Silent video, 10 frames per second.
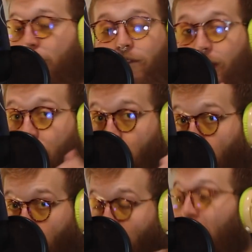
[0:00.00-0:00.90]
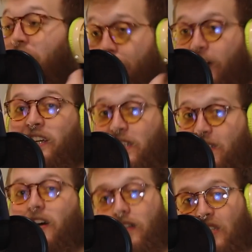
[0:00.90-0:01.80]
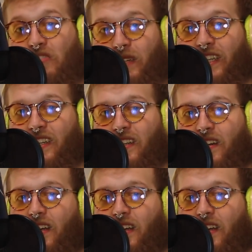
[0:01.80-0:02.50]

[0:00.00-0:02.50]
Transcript: been feeling really fucking stuck this week.